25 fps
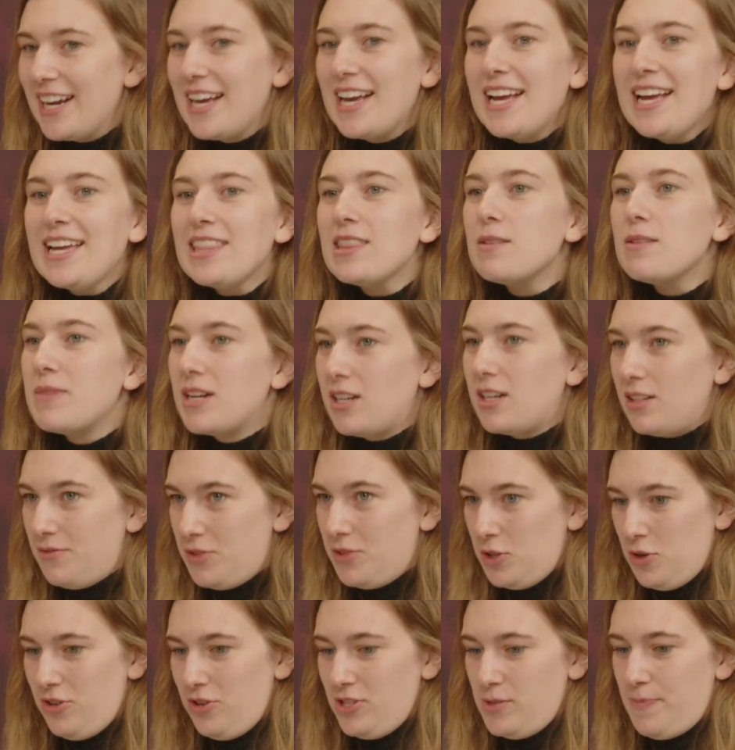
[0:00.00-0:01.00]
in the middle of the
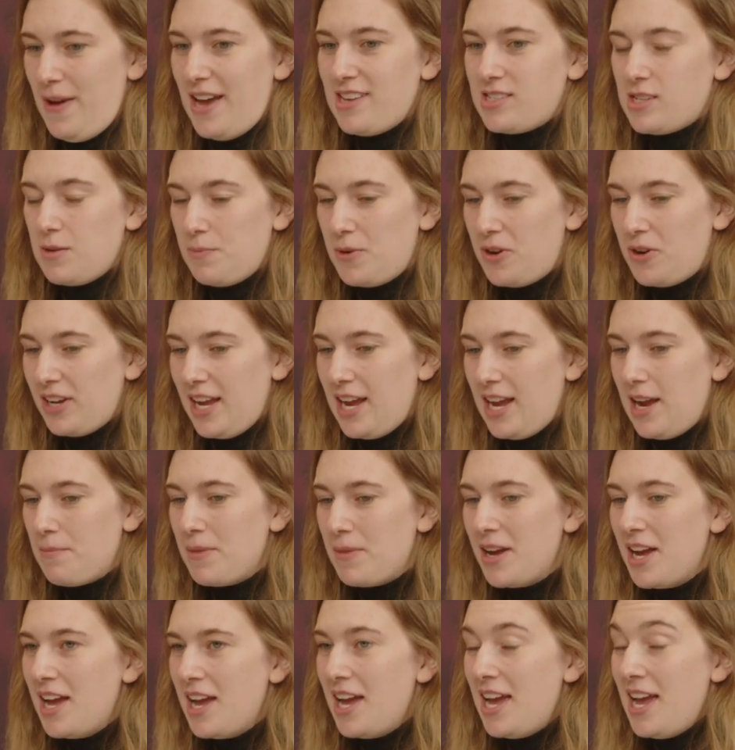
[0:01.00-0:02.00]
girls' basketball game.
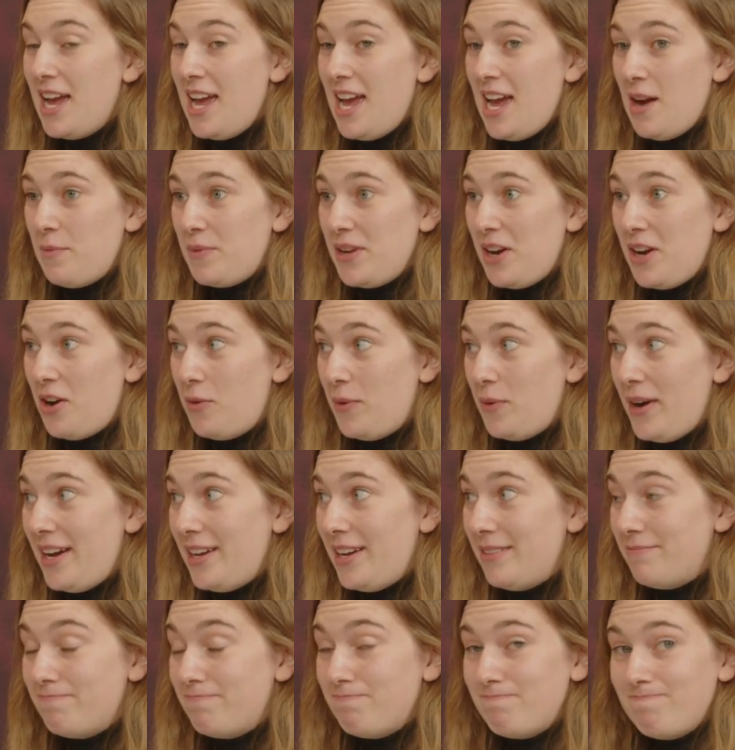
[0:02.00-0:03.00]
And we all
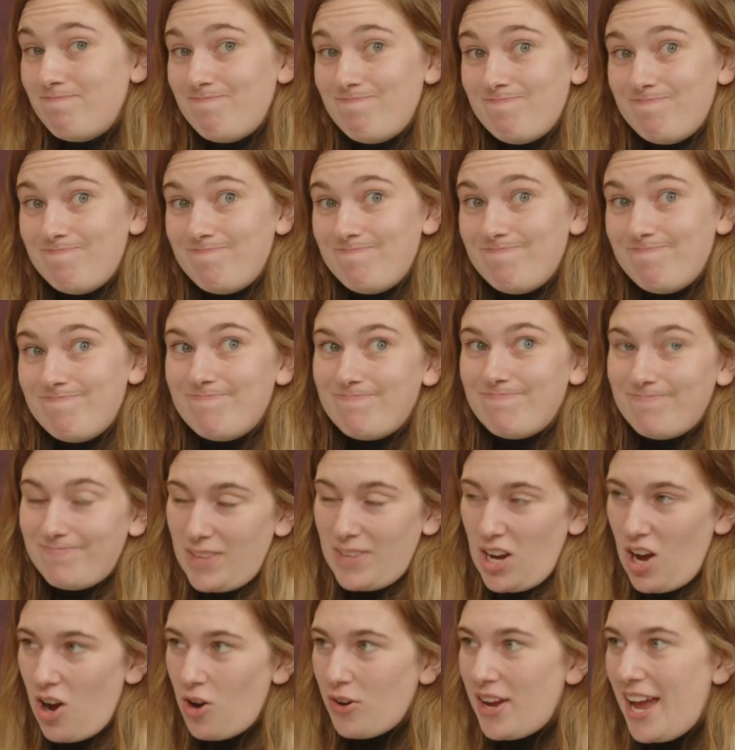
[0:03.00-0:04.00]
went,
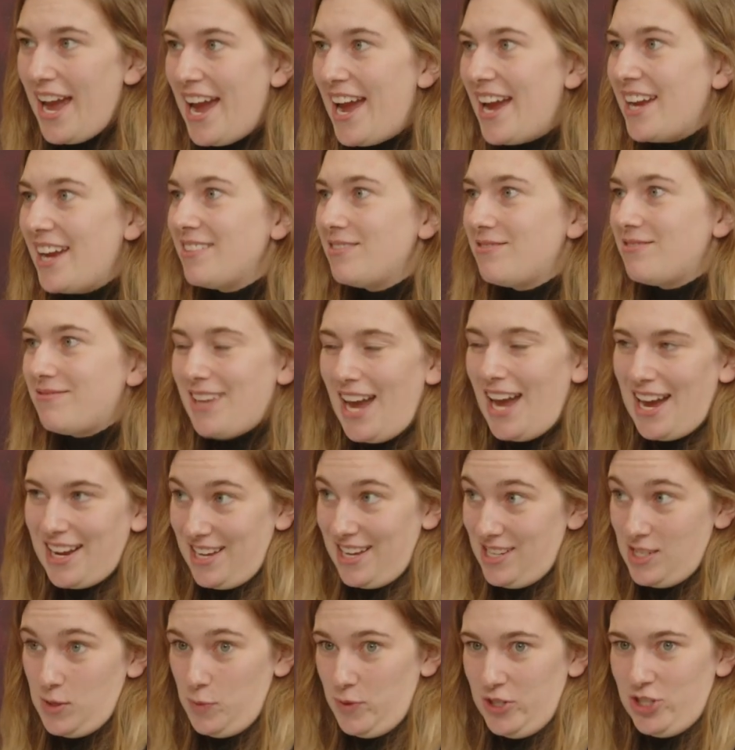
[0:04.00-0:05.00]
"Okay, I
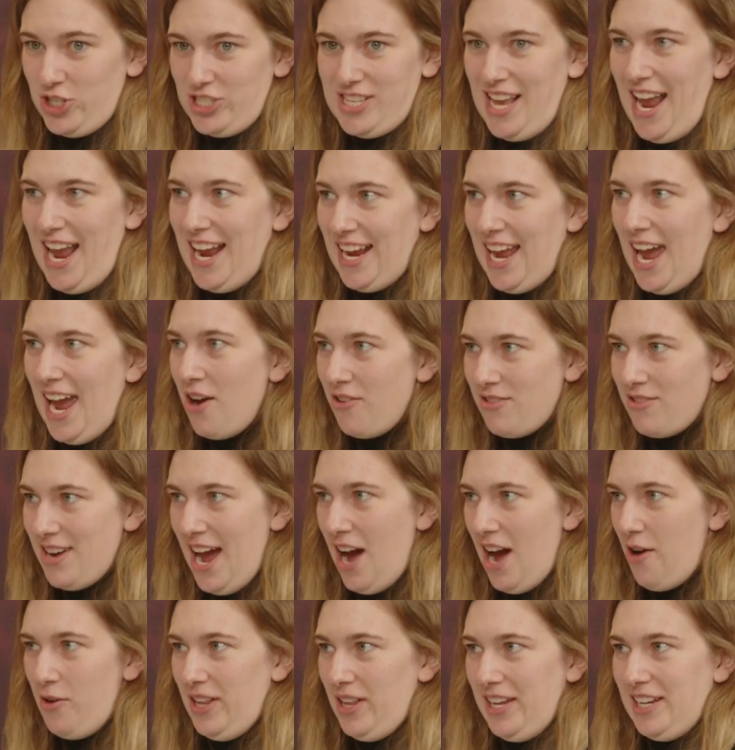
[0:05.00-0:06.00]
guess we just hang out
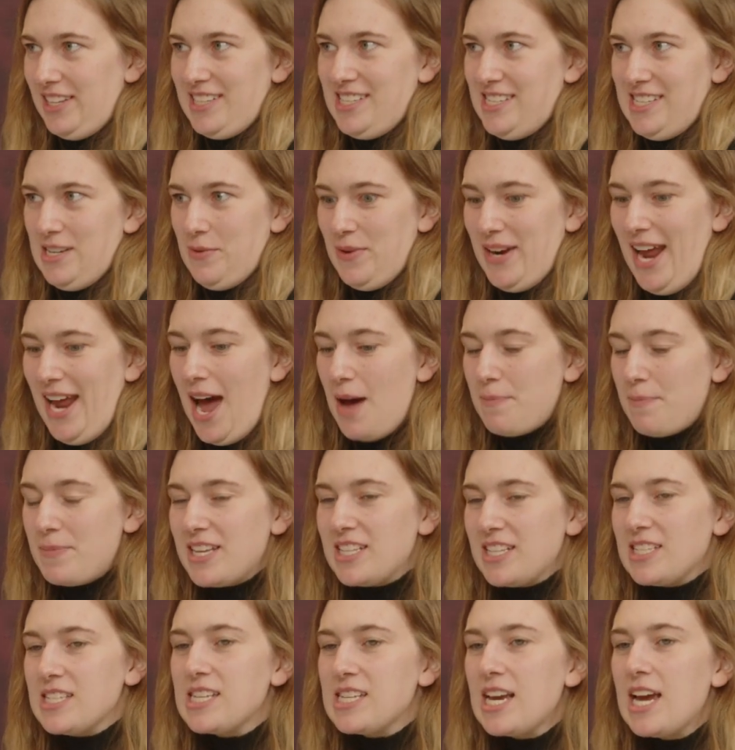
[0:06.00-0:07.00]
now, like, see what
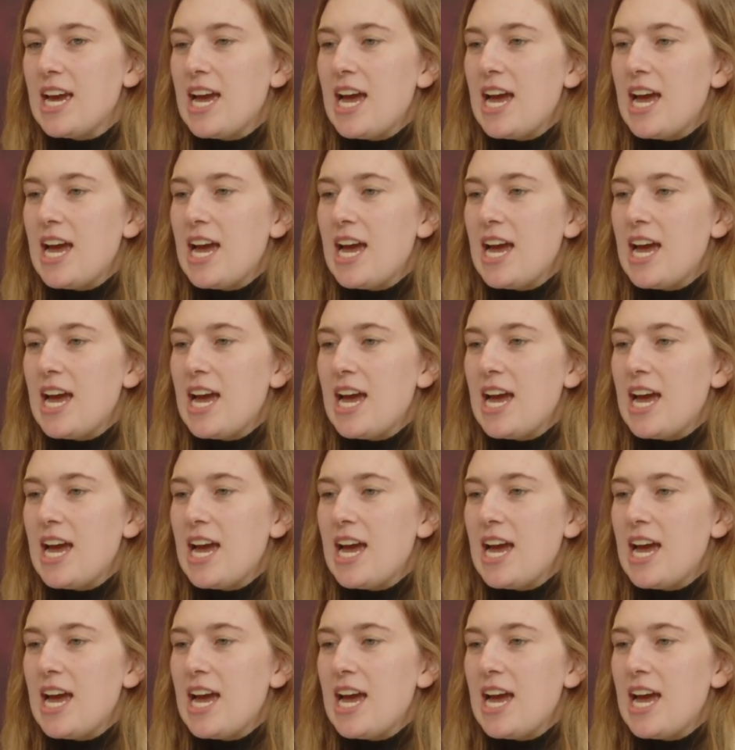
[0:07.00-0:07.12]
happens."